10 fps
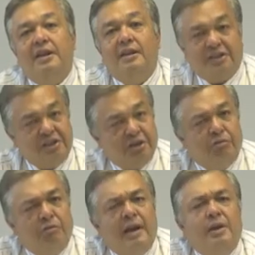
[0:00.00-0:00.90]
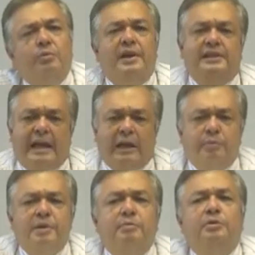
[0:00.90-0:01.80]
That's a great way to help
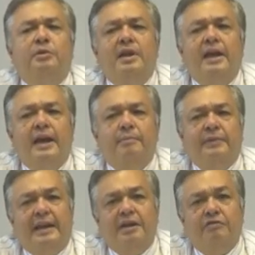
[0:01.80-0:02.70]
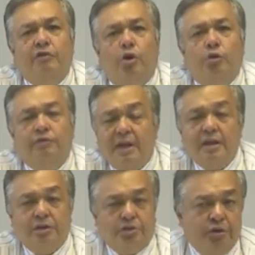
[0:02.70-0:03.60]
people get involved,
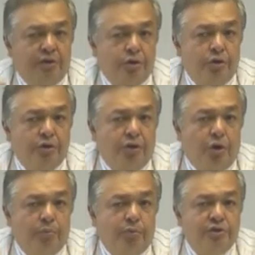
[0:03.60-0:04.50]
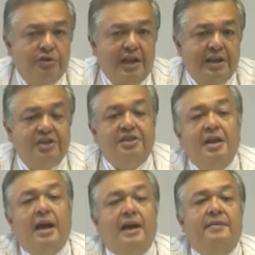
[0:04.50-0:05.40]
do their own thought processes,
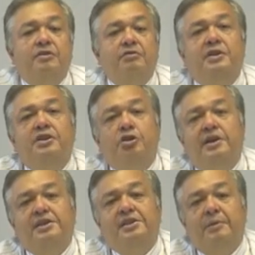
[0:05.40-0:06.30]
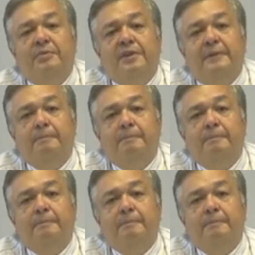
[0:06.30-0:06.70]
and then rejoin something.